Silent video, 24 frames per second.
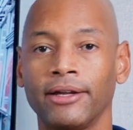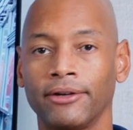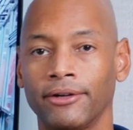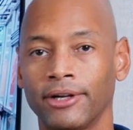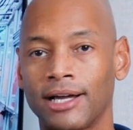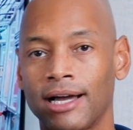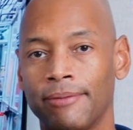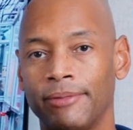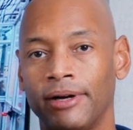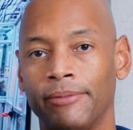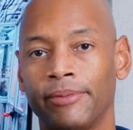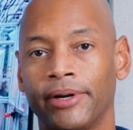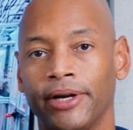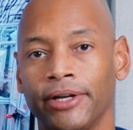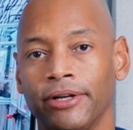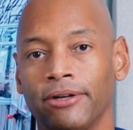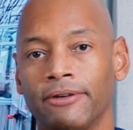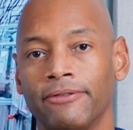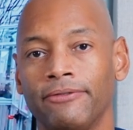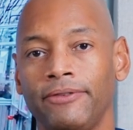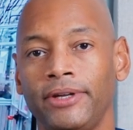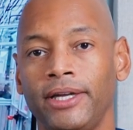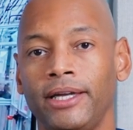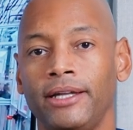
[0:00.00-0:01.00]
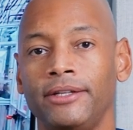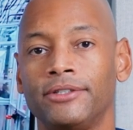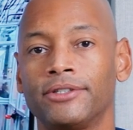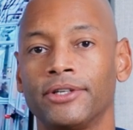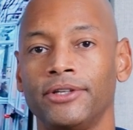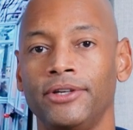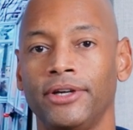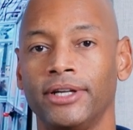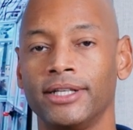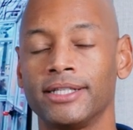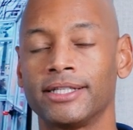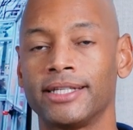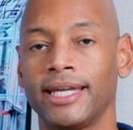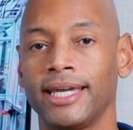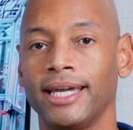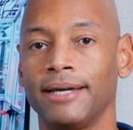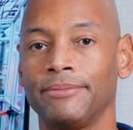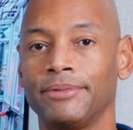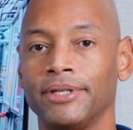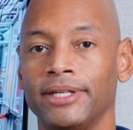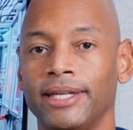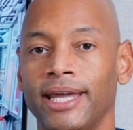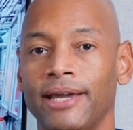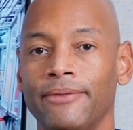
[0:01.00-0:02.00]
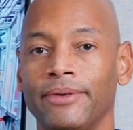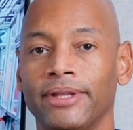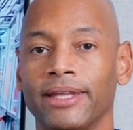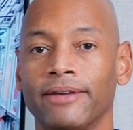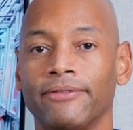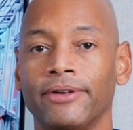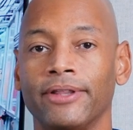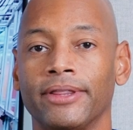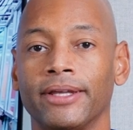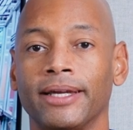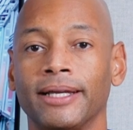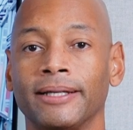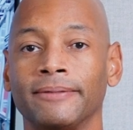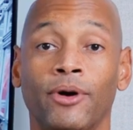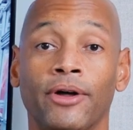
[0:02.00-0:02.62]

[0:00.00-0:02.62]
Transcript: it'll come up on your feed so you can stay up to date with everything.